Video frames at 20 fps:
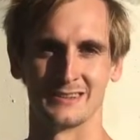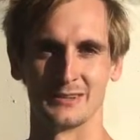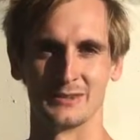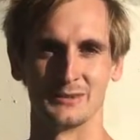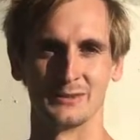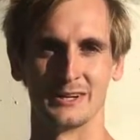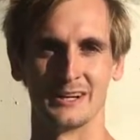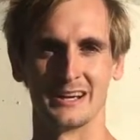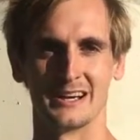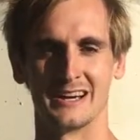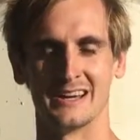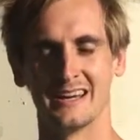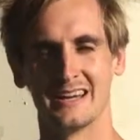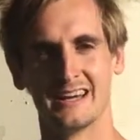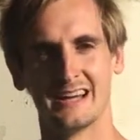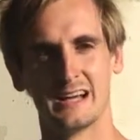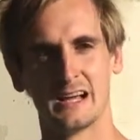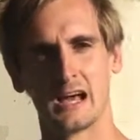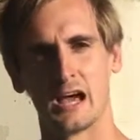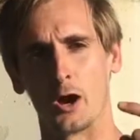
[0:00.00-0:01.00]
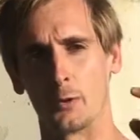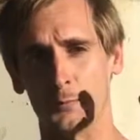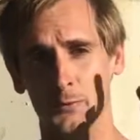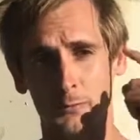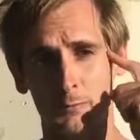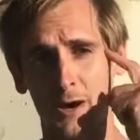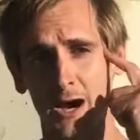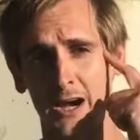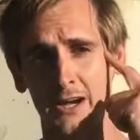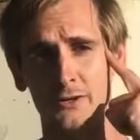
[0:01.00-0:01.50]
to help your
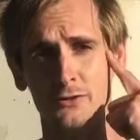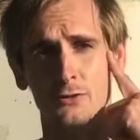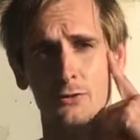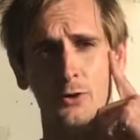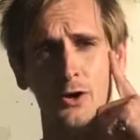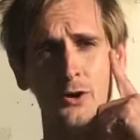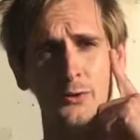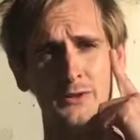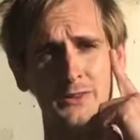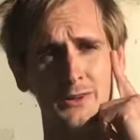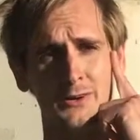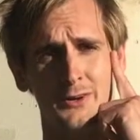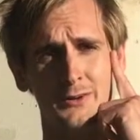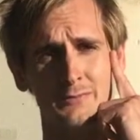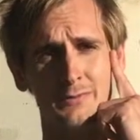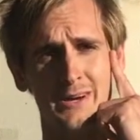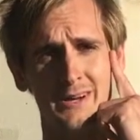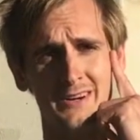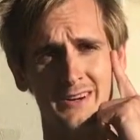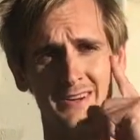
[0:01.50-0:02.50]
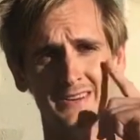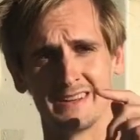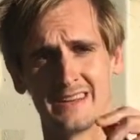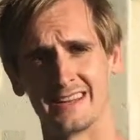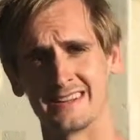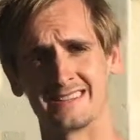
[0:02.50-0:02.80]
mind grow and learn better.